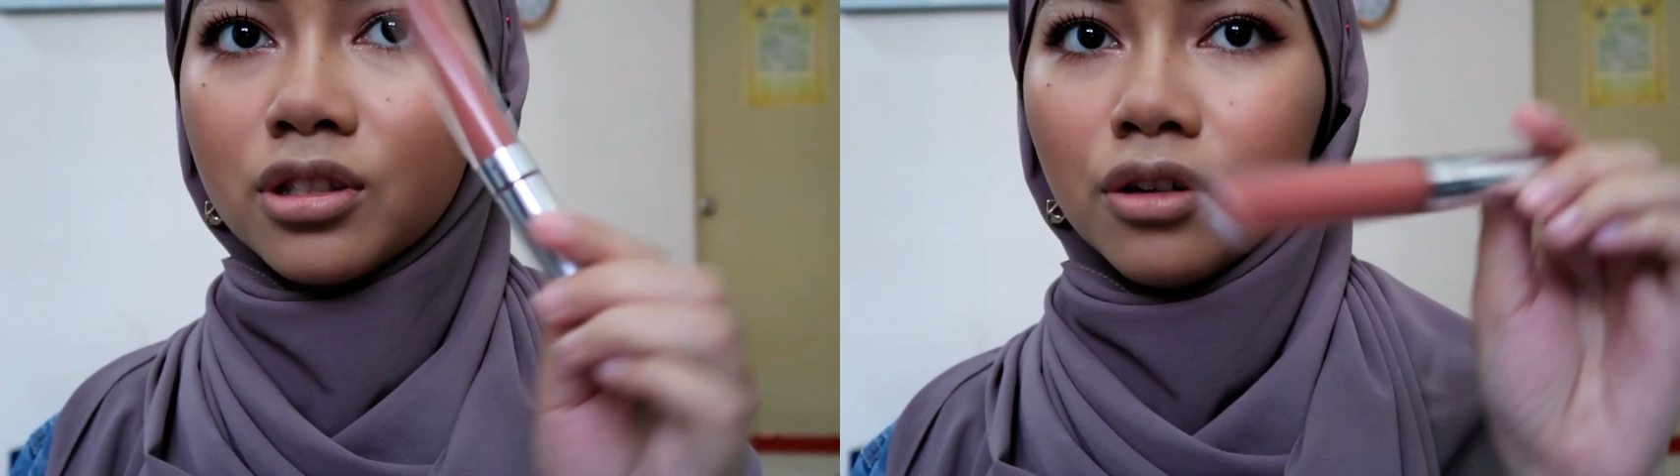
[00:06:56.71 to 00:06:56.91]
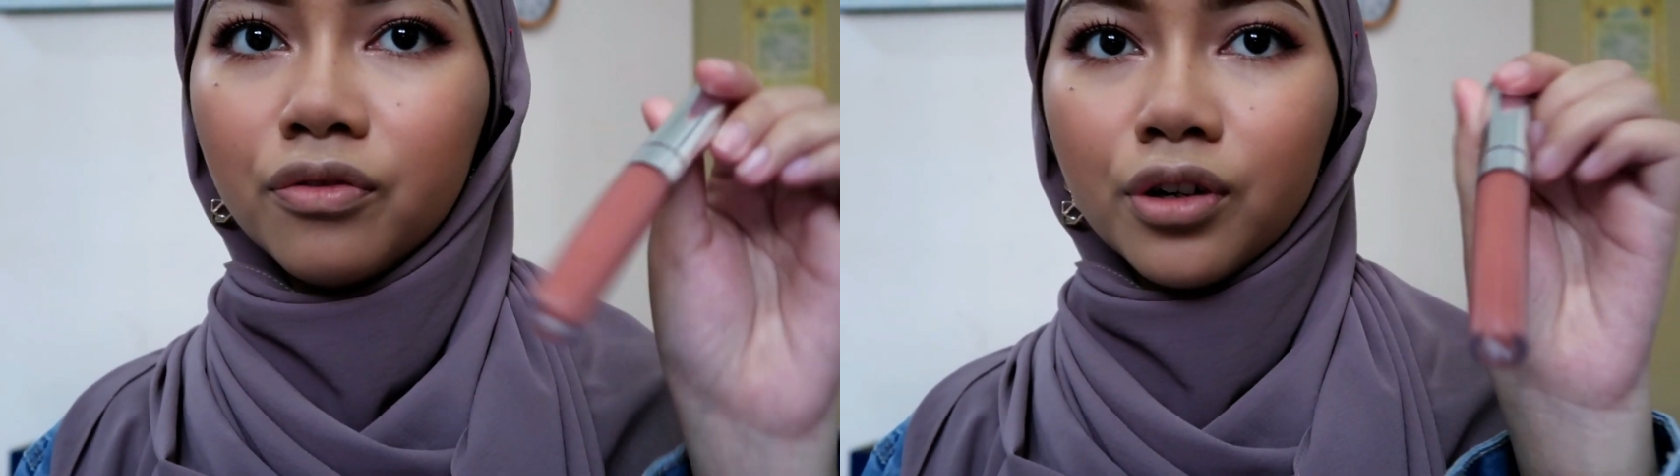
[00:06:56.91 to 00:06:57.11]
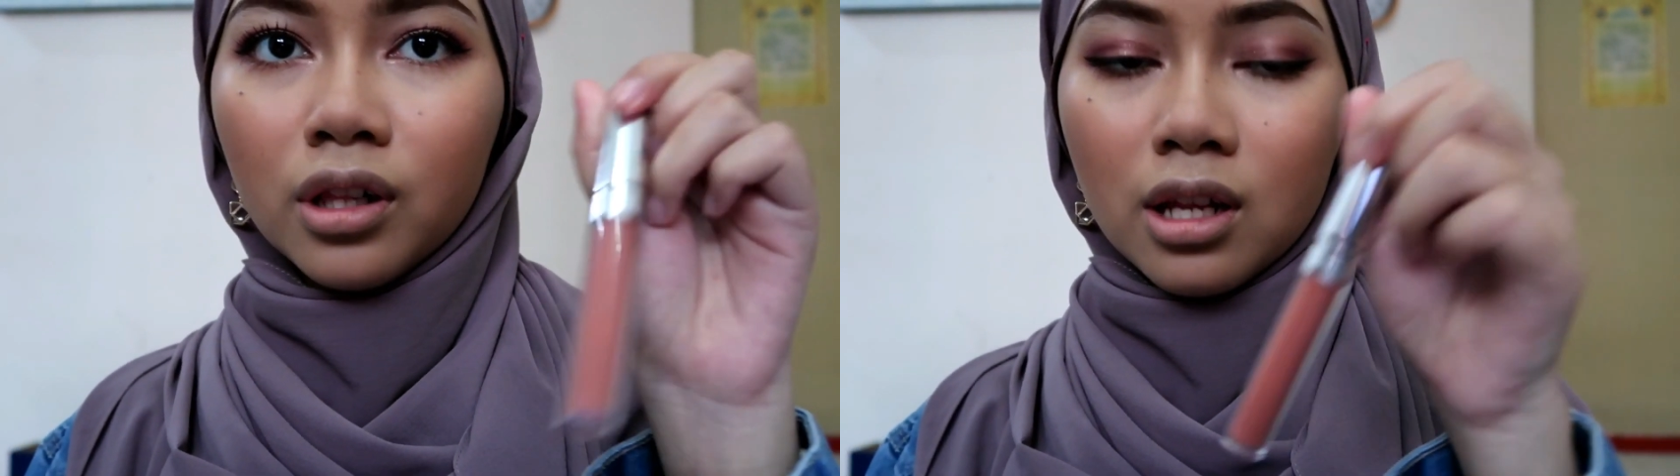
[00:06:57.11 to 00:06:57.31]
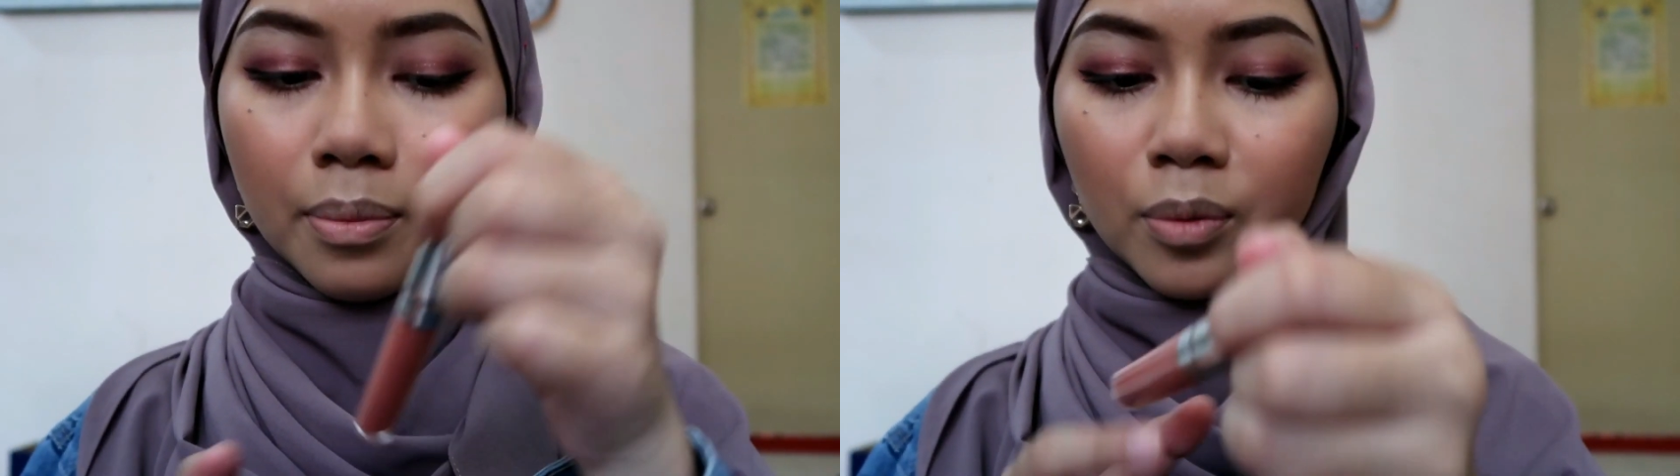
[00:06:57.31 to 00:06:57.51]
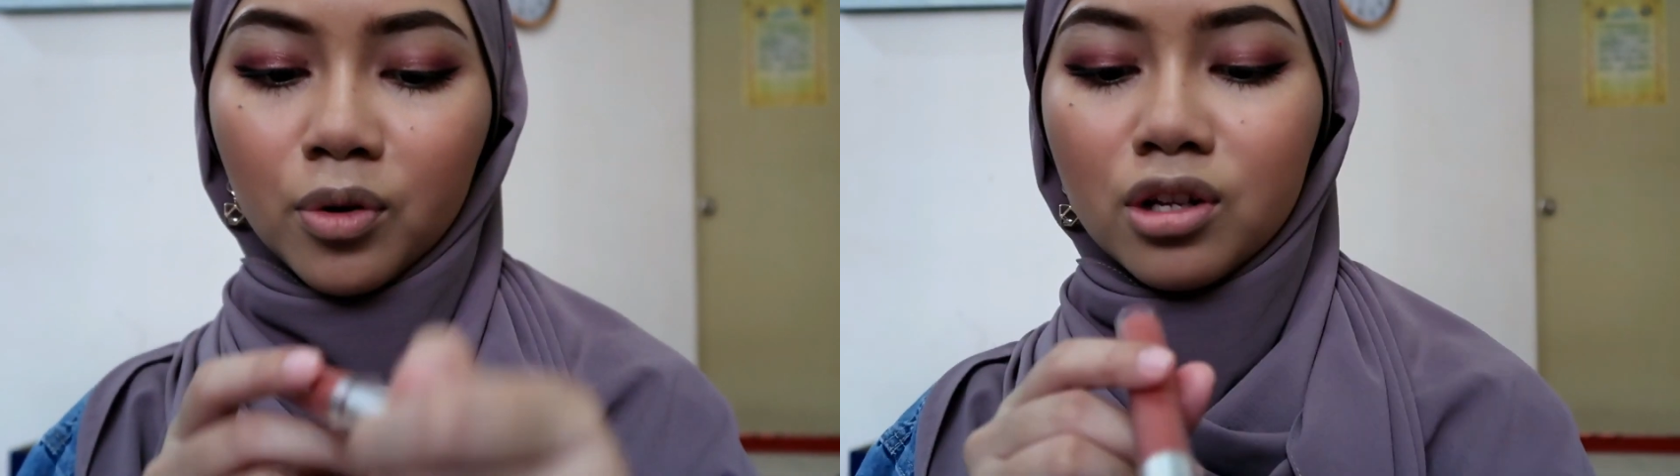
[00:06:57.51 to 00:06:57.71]
So for
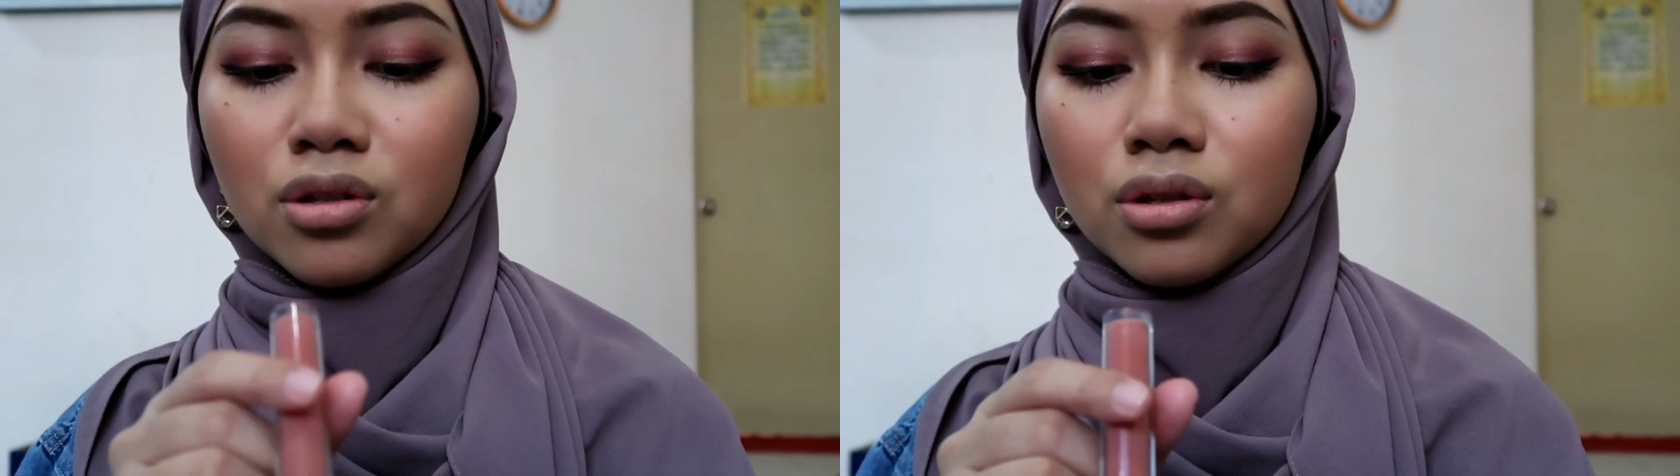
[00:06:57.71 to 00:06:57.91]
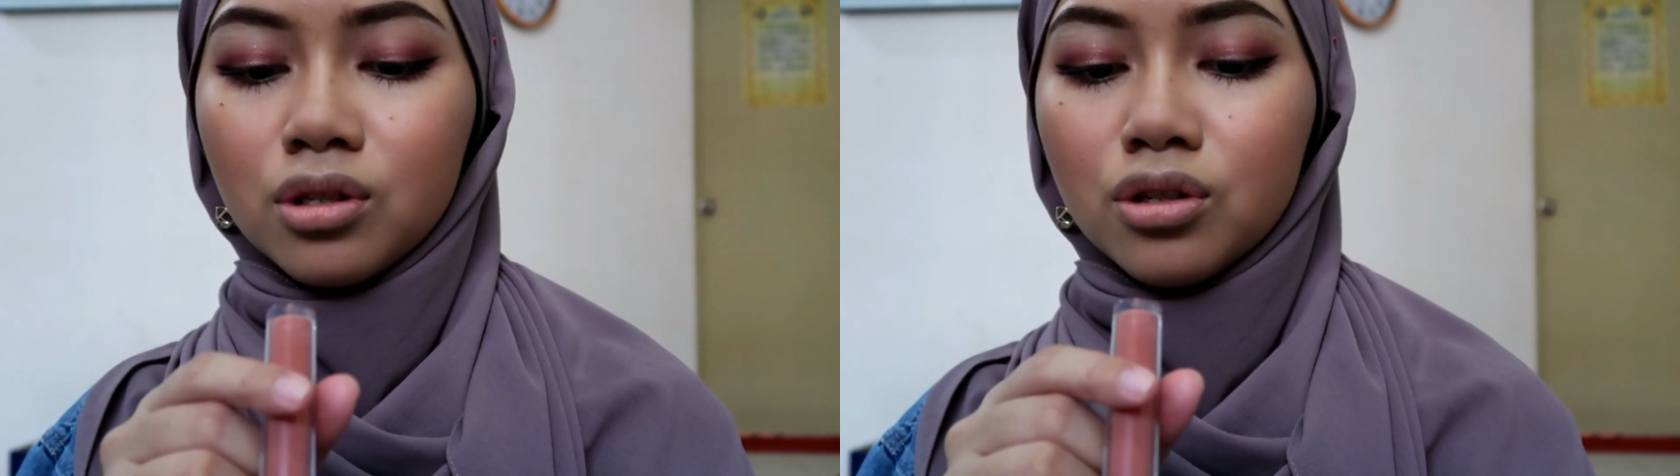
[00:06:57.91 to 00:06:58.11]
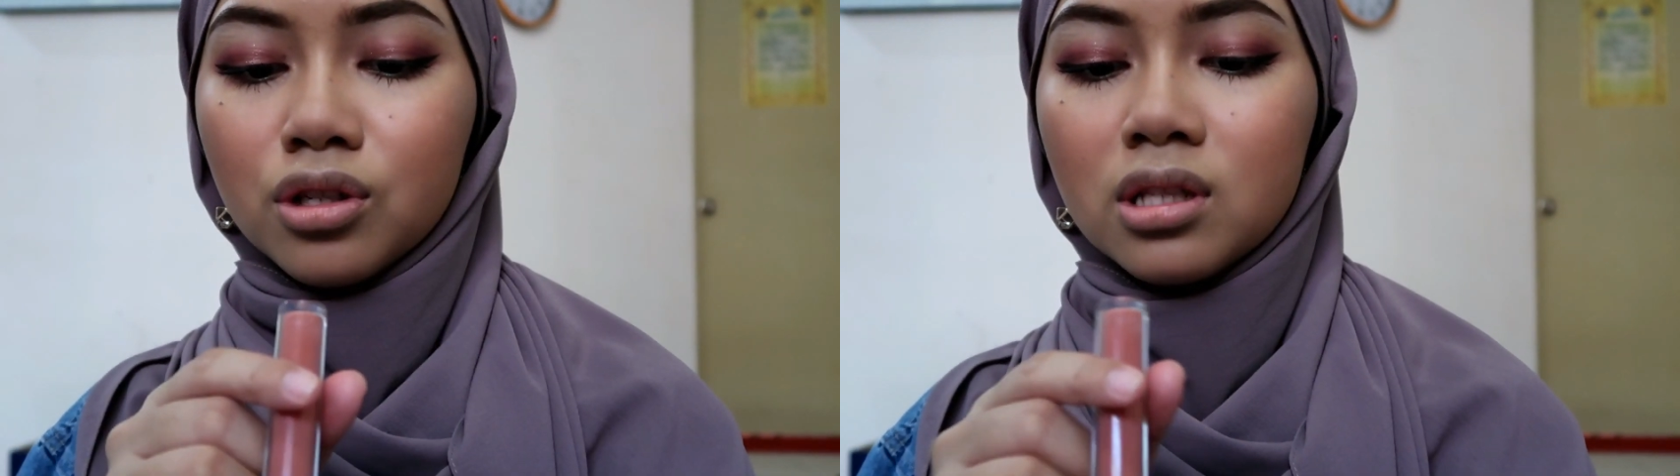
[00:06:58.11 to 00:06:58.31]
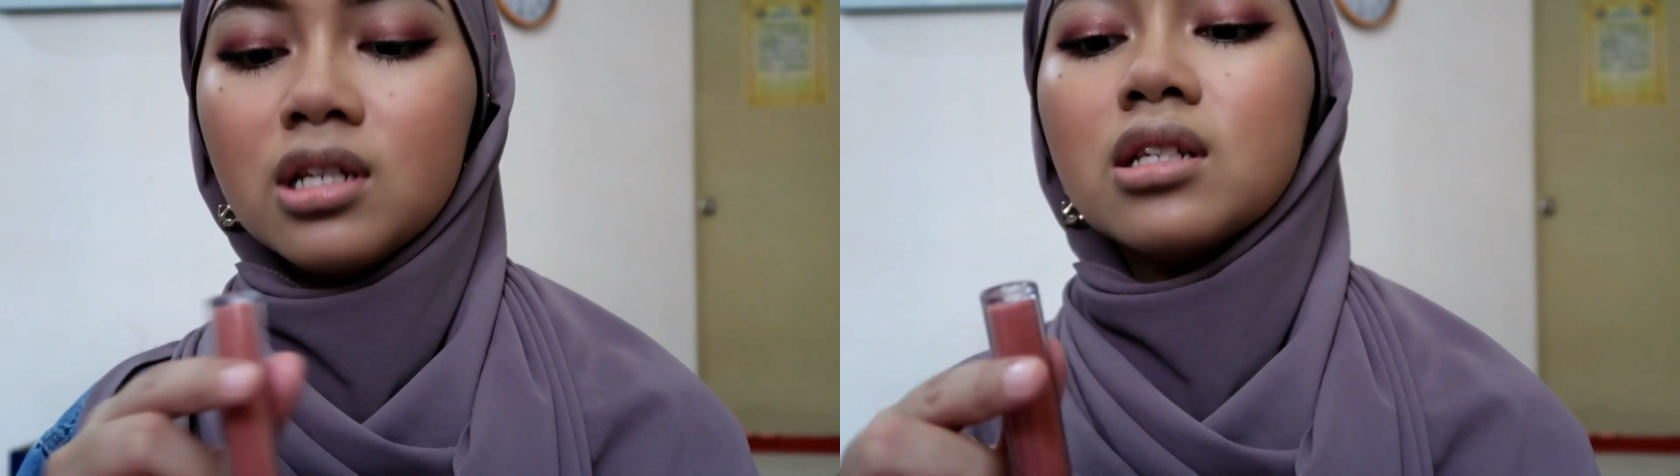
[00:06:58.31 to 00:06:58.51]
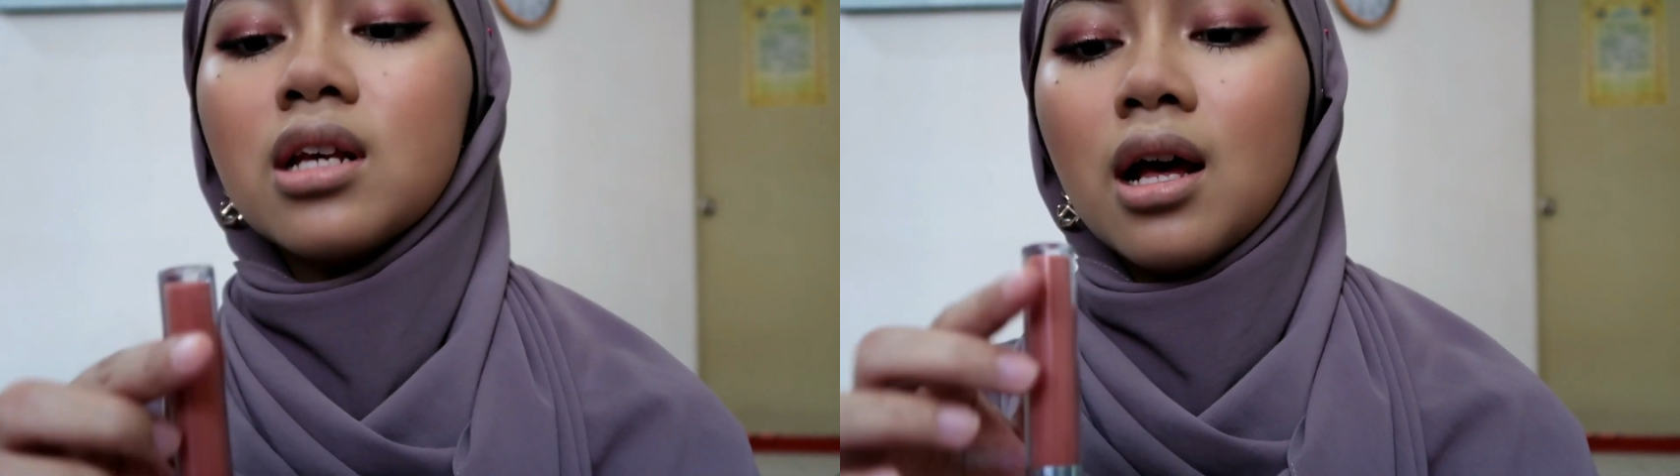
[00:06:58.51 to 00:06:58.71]
lip, I'm going to use
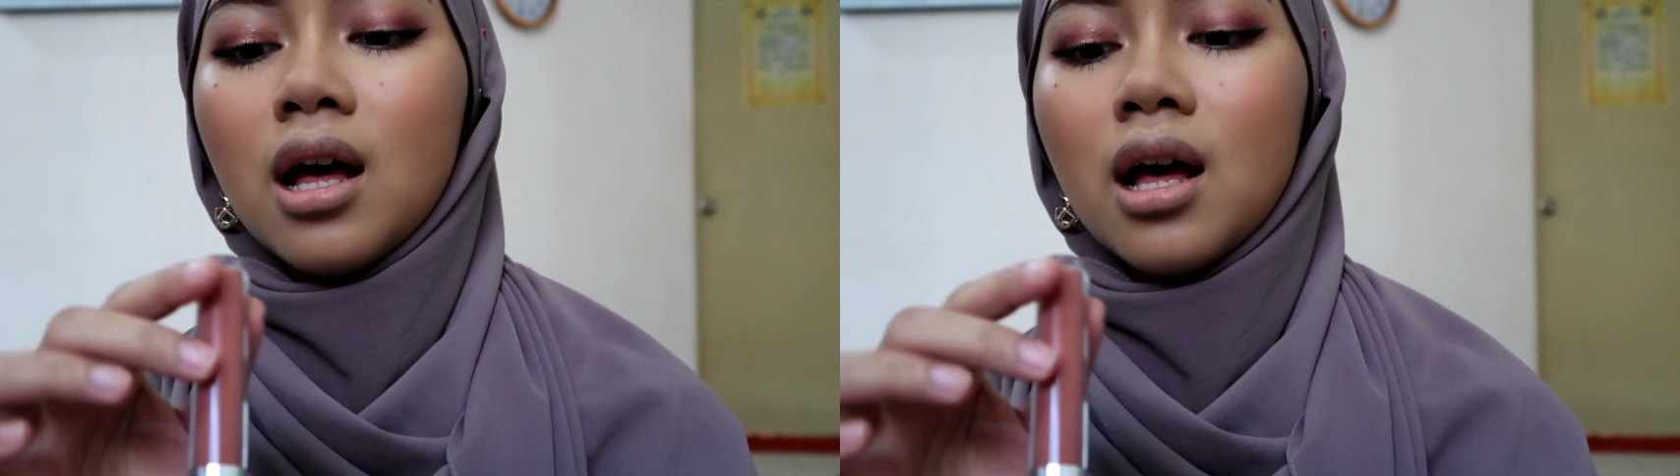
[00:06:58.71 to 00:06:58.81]
this